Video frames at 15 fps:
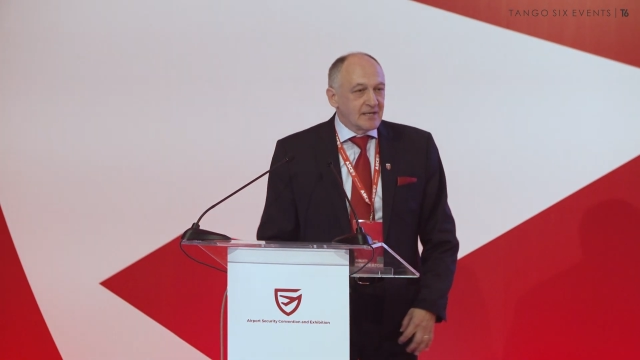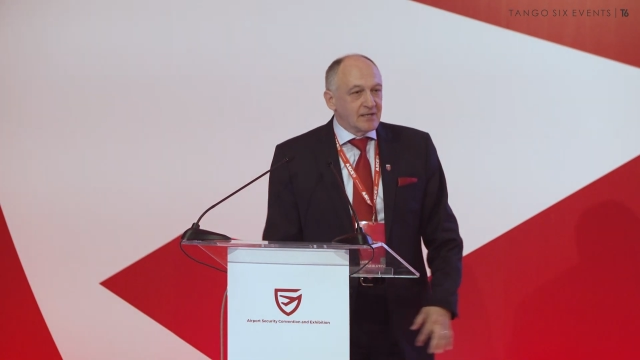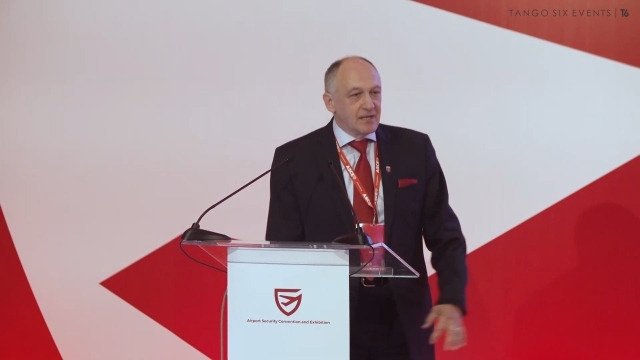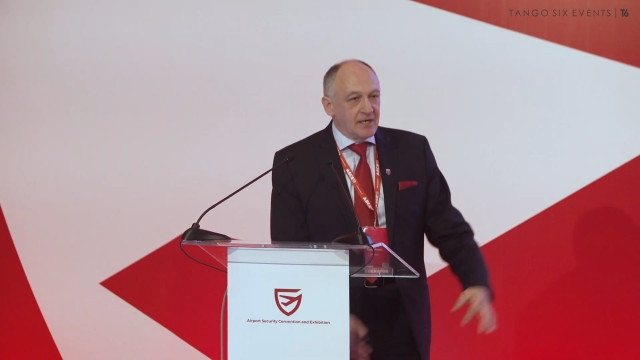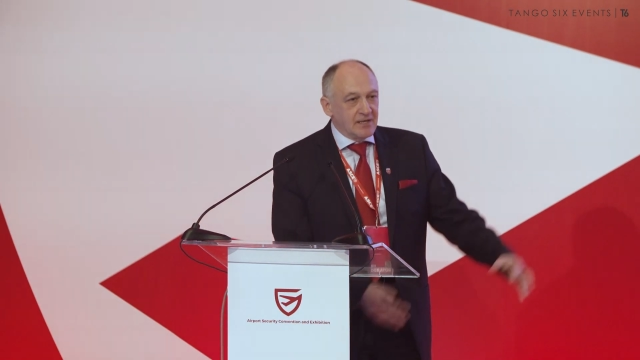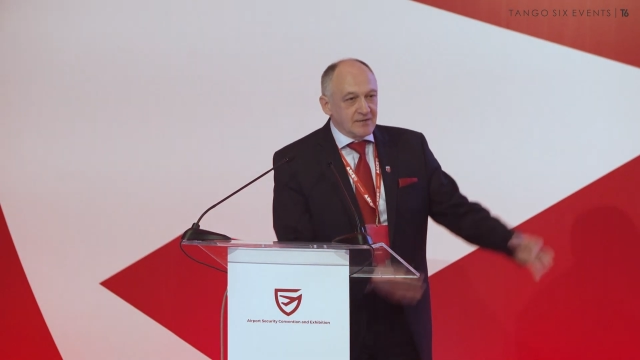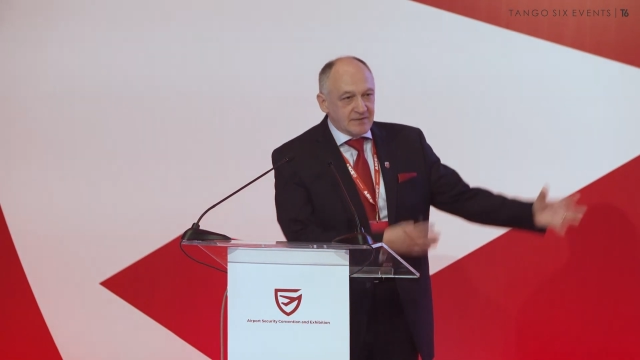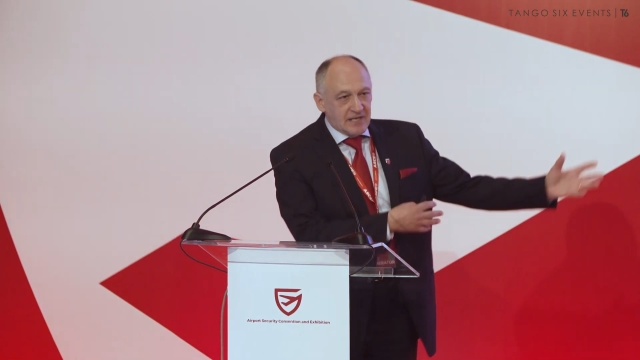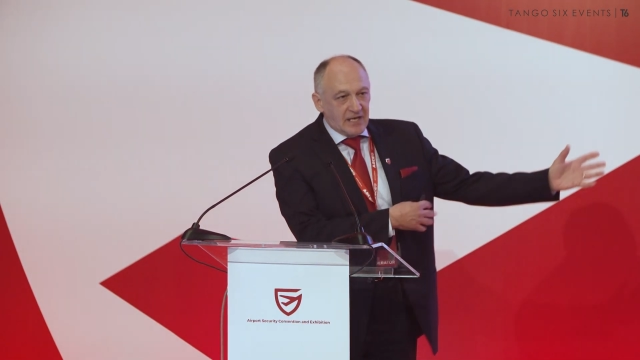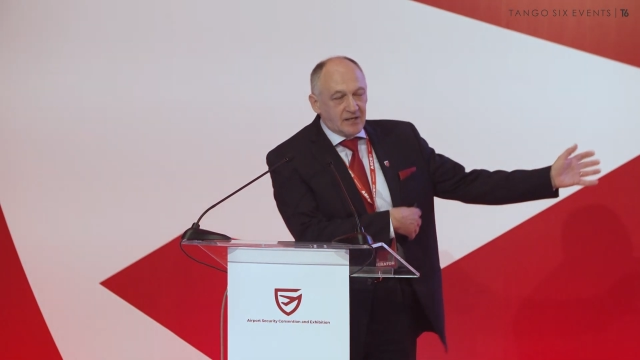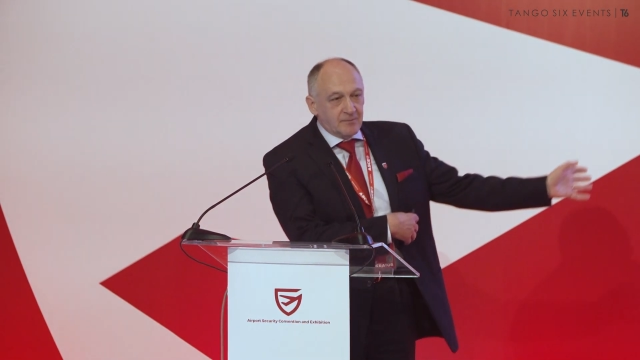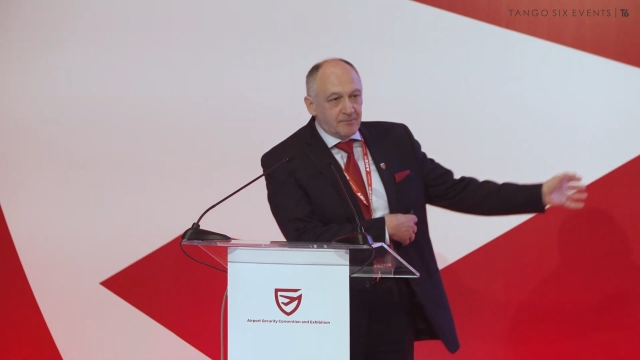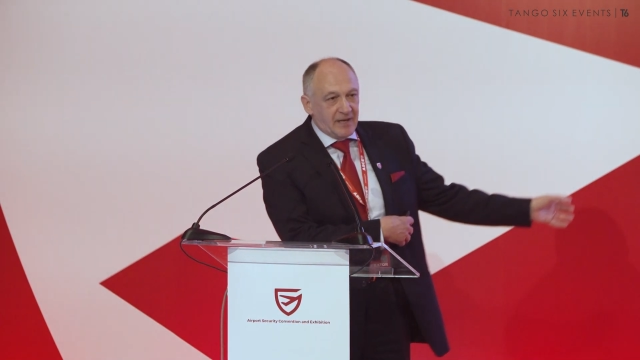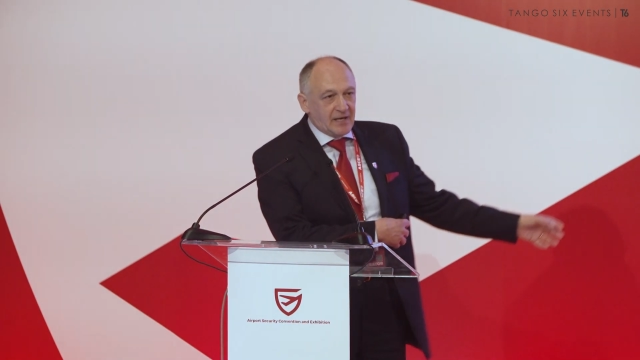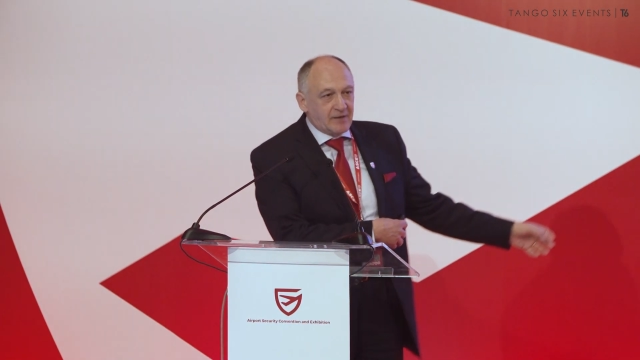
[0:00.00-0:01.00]
and he is
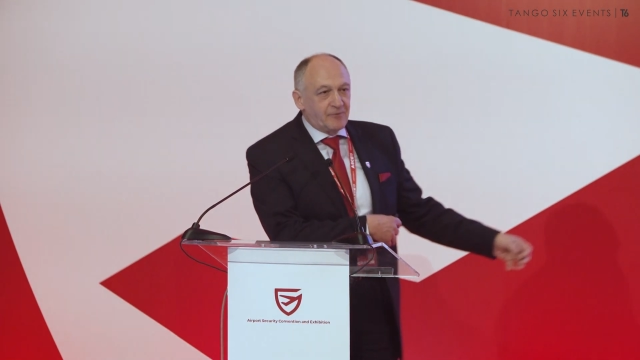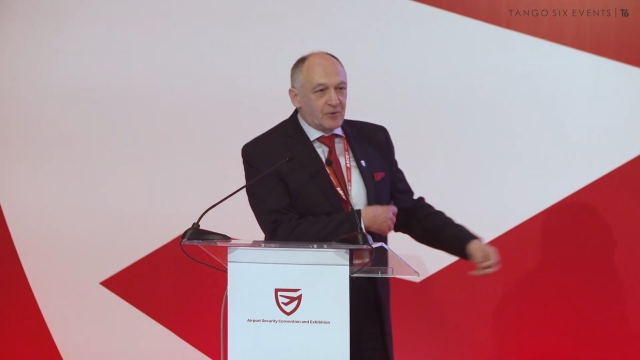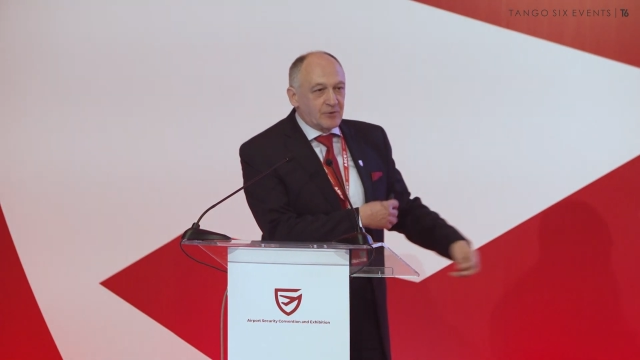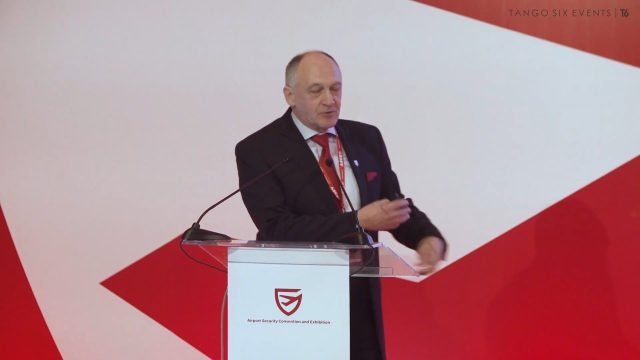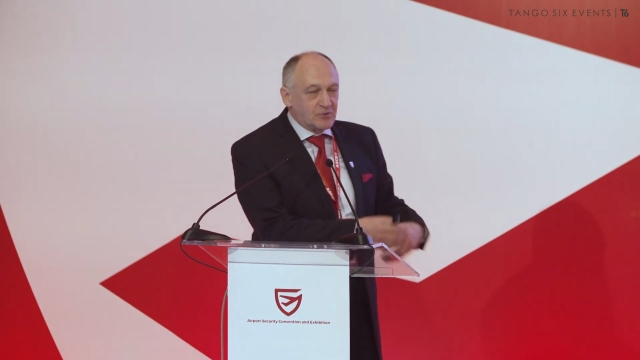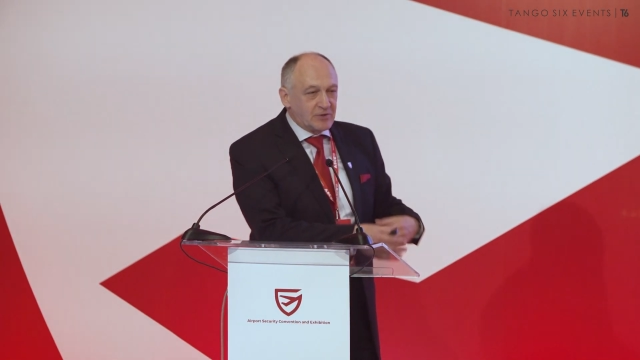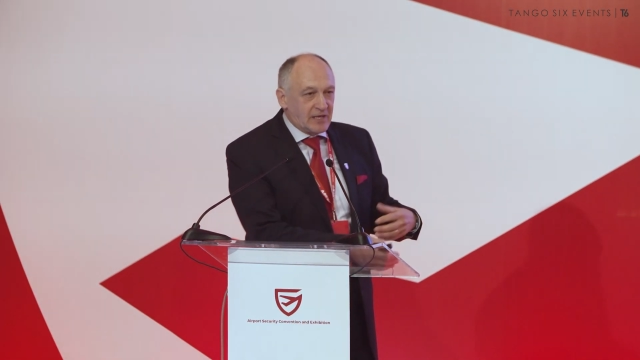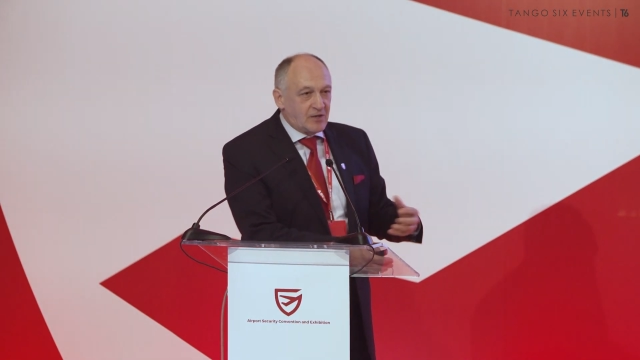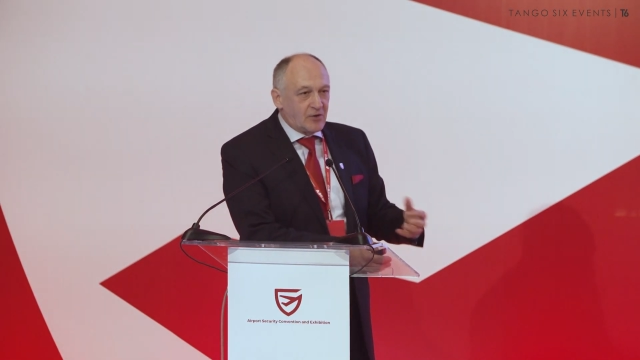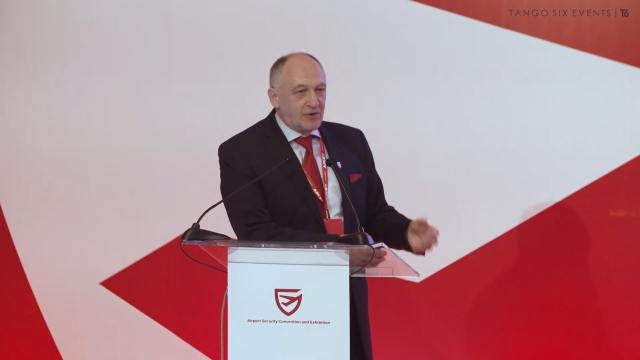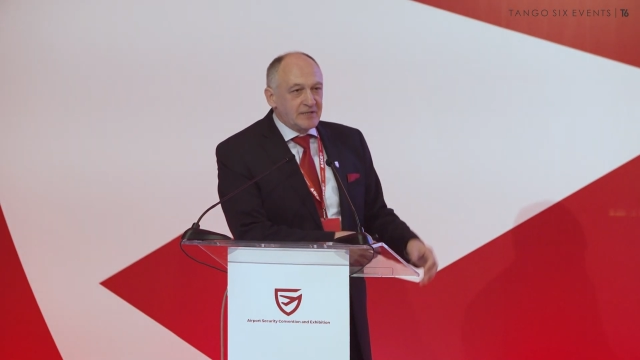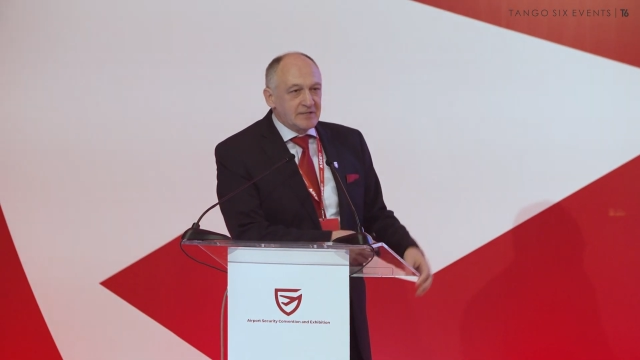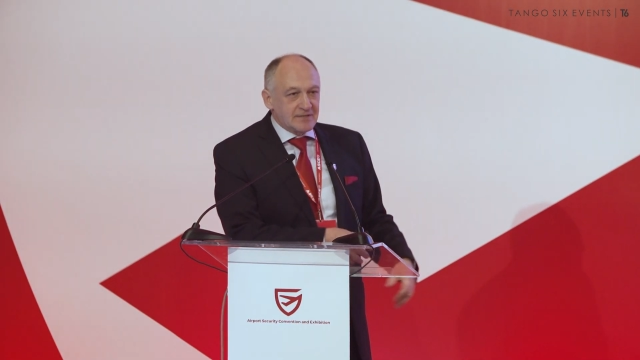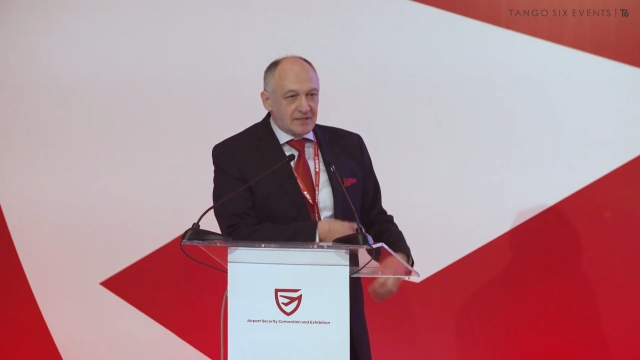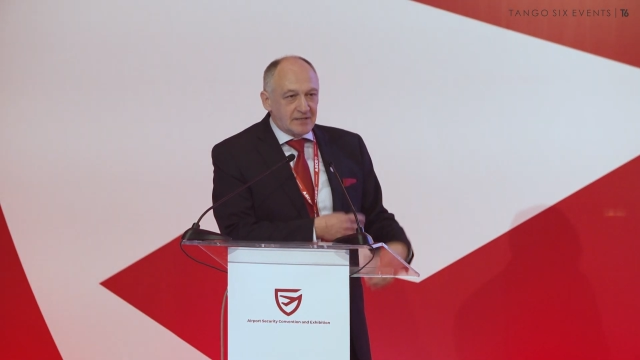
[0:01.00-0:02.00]
taken back to take coins,